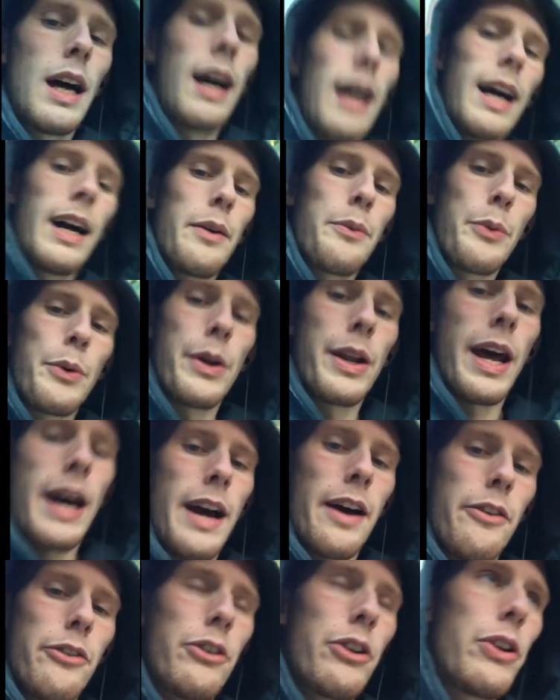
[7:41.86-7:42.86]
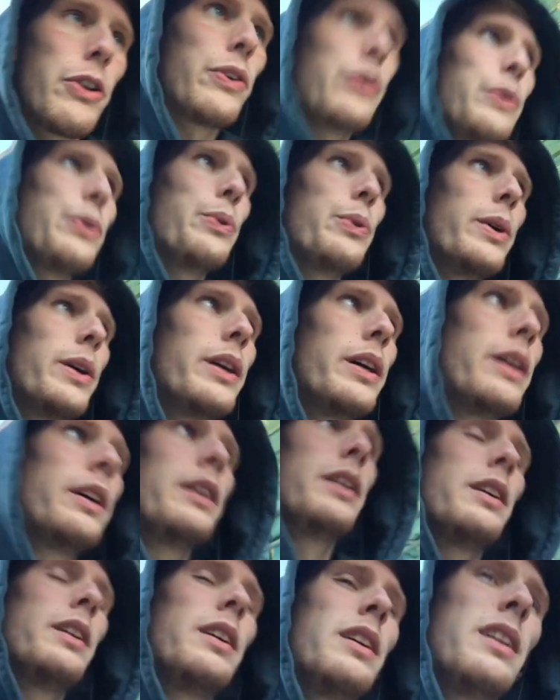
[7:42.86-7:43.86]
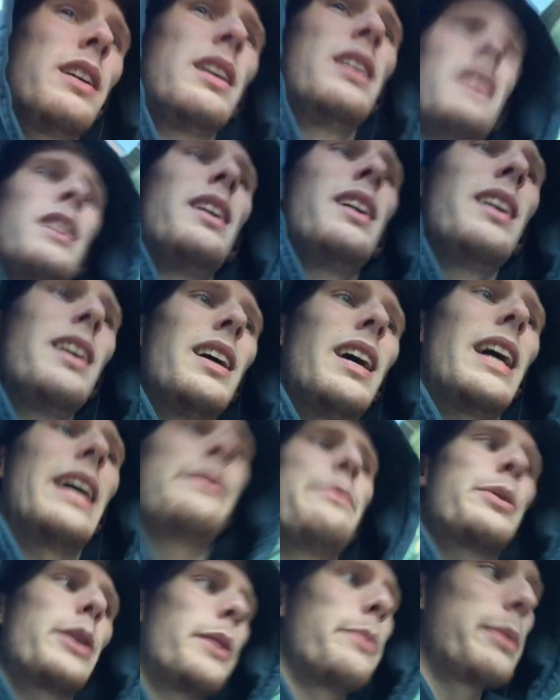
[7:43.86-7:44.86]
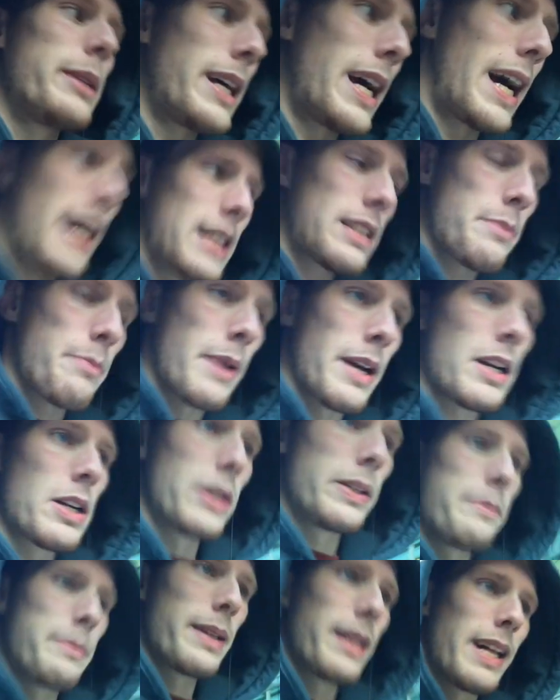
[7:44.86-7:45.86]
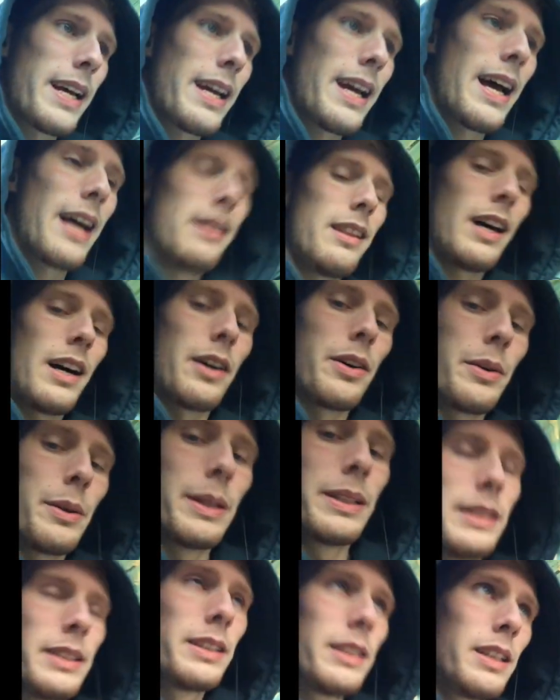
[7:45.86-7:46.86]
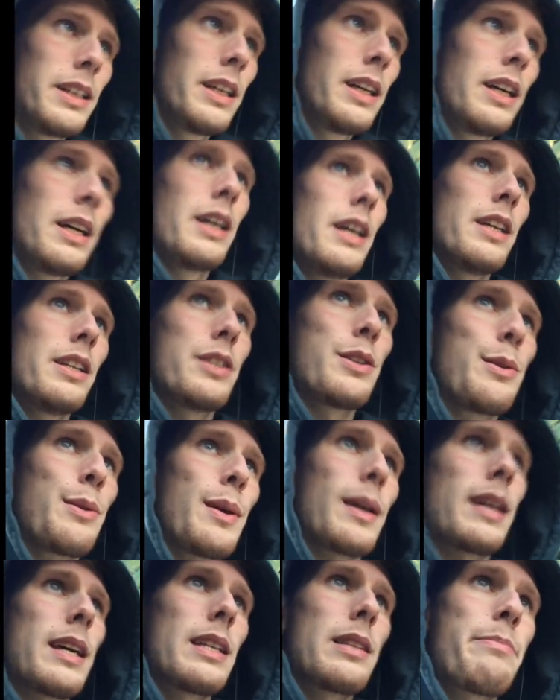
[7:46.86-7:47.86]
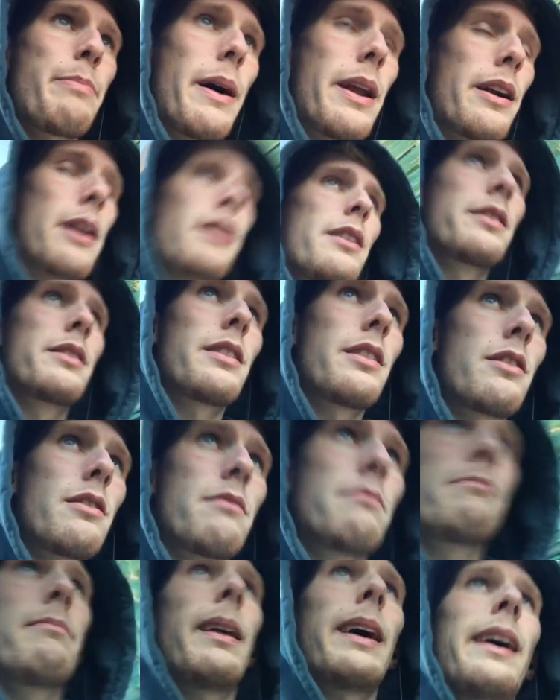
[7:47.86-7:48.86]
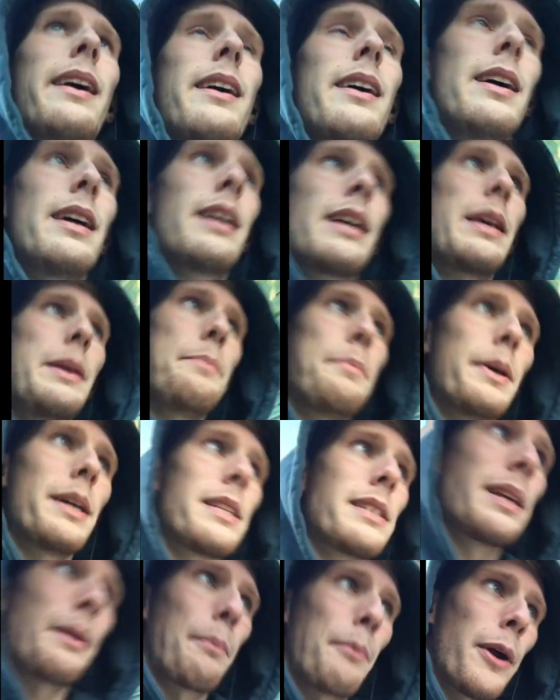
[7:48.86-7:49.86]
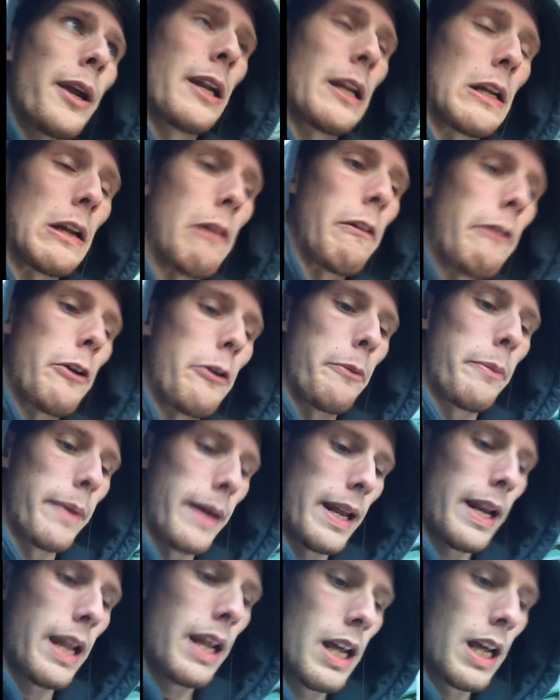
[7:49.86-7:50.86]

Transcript: I would have to, I'd probably ask Michael and be like, hello, do you think it's better to like keep us separated for a little bit?